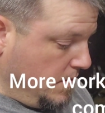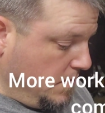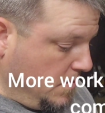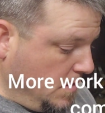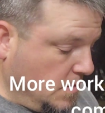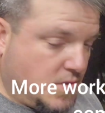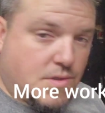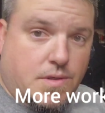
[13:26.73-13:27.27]

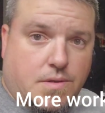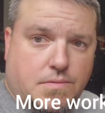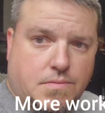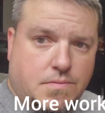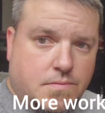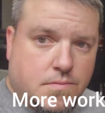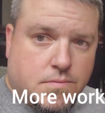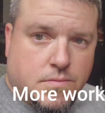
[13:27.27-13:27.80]
I'll show you
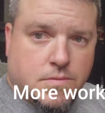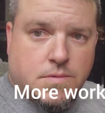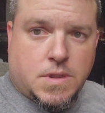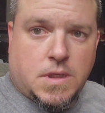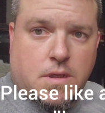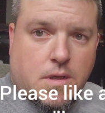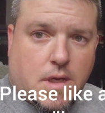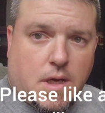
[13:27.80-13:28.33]

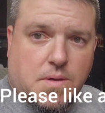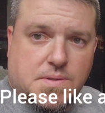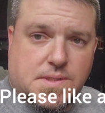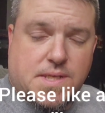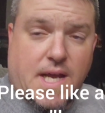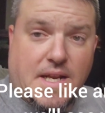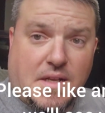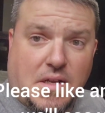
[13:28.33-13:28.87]
how it's
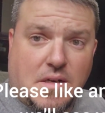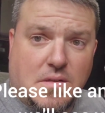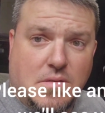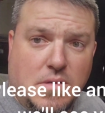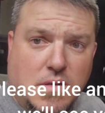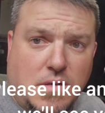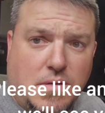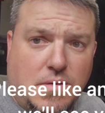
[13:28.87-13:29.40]
kind of going to
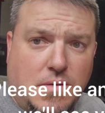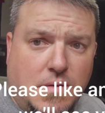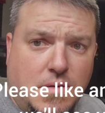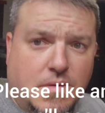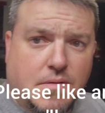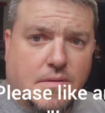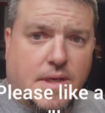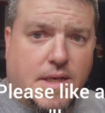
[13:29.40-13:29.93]
look
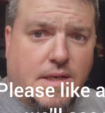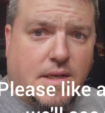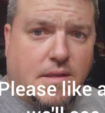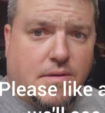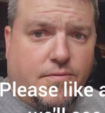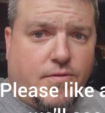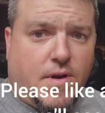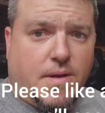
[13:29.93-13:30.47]
laying on
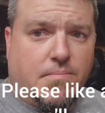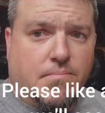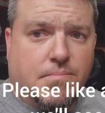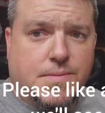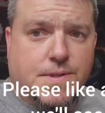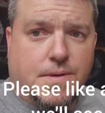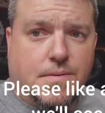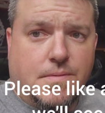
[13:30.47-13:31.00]
the frame.
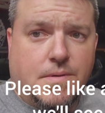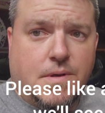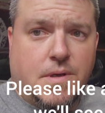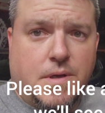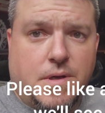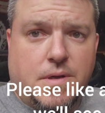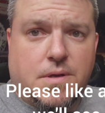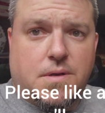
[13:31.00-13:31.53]
So, all
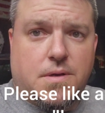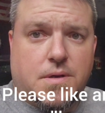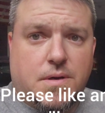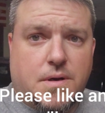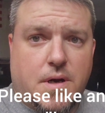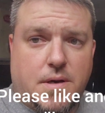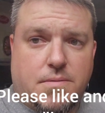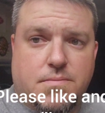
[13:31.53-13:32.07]

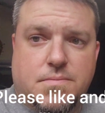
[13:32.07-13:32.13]
right.